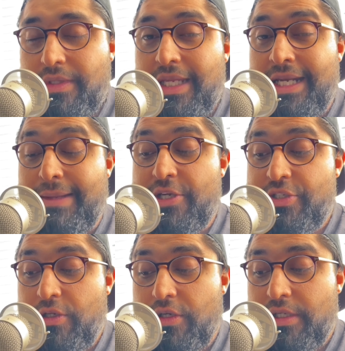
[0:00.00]

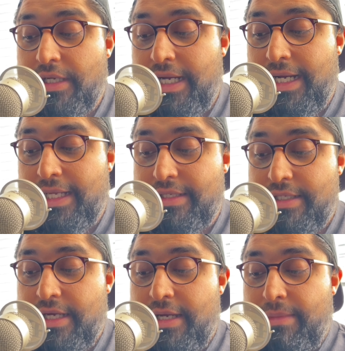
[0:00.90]
animation lock, and
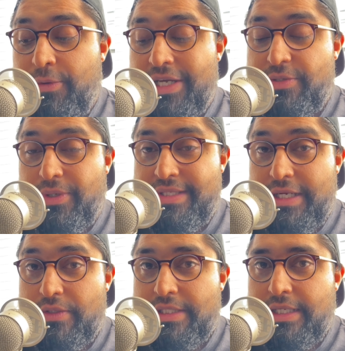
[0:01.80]
my opponent actually brings
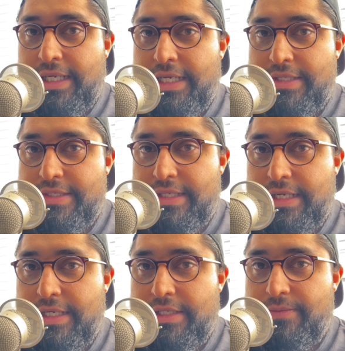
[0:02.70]
out his
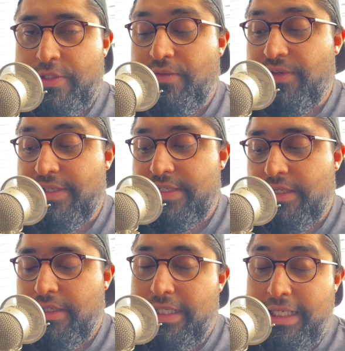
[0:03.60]
Stunfisk.
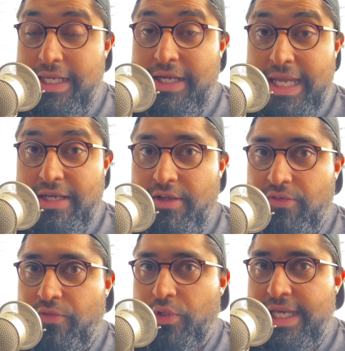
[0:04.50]
Again, a
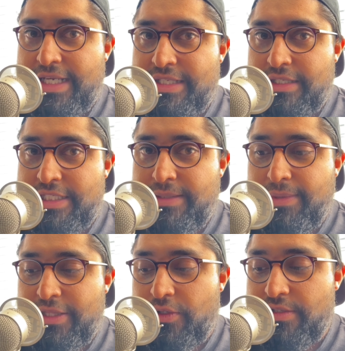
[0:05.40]
fully XL team
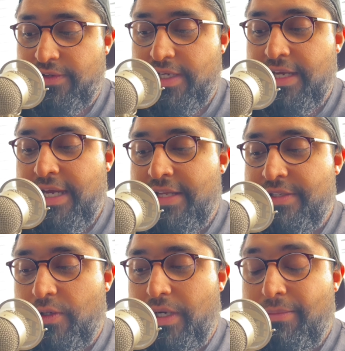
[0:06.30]
by the looks of it.
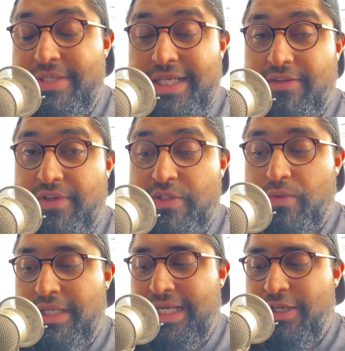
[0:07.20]
So I'm going to take the first
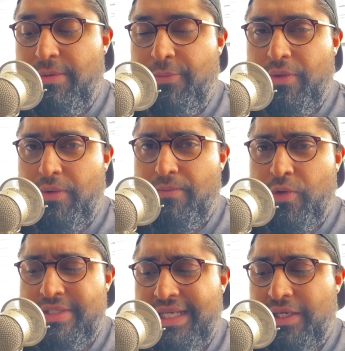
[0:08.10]
one. I know my opponent
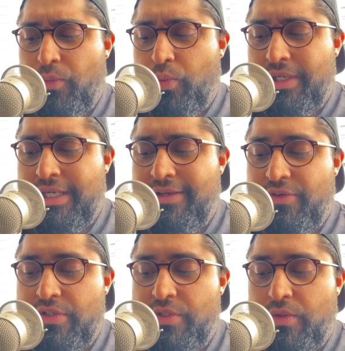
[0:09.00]
most likely wouldn't have
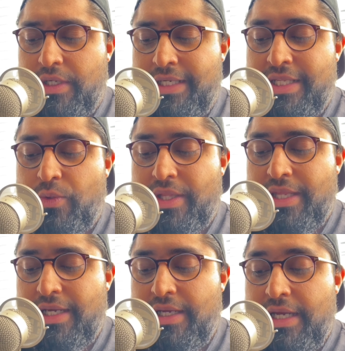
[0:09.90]
got to an Earthquake
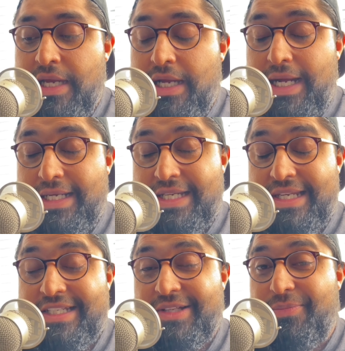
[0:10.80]
there, and he has
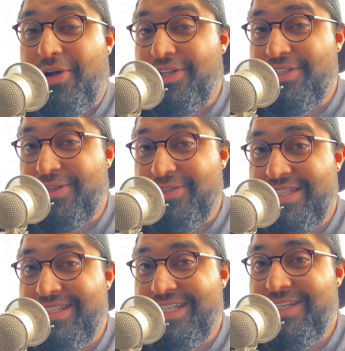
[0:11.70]
an XL Politoed. So
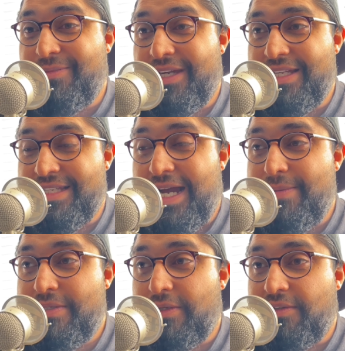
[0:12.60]
this team is
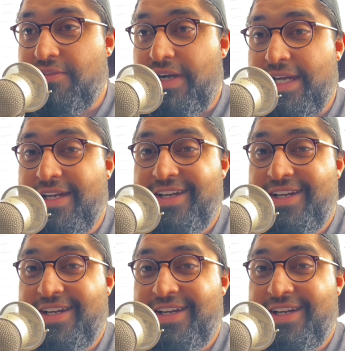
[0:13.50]
absolutely fire.